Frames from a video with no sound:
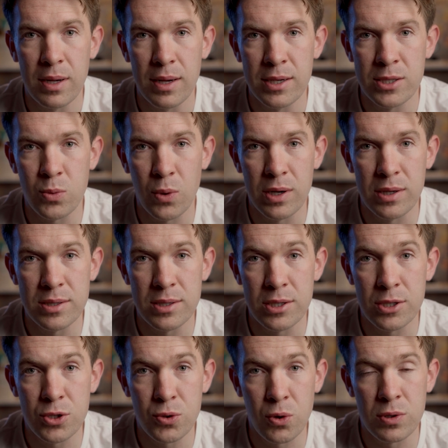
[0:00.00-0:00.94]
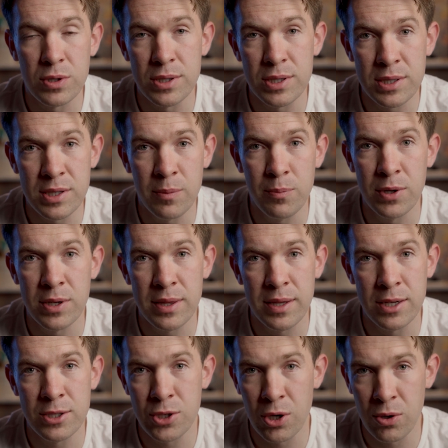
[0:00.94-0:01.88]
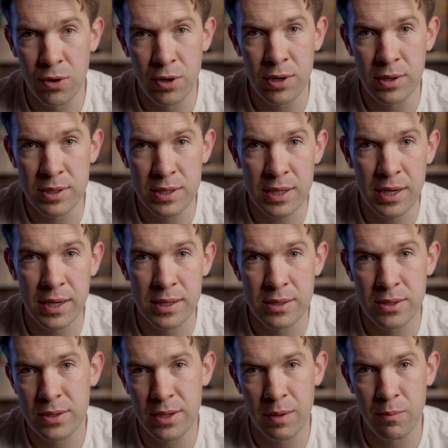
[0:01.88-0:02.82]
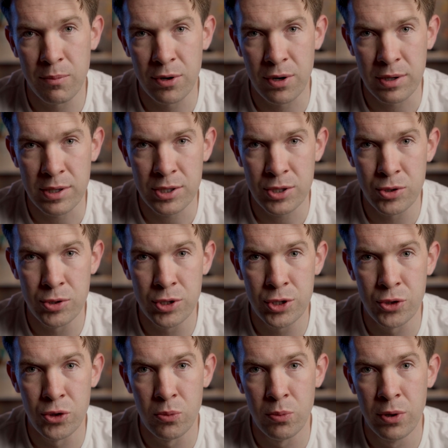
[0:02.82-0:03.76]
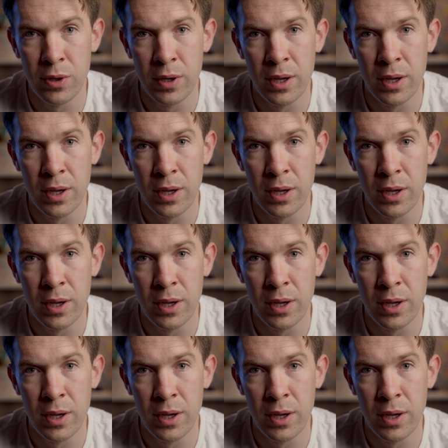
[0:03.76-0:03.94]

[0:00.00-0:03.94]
as well as a shorter snippet that Joe Rogan's cut and put on his YouTube.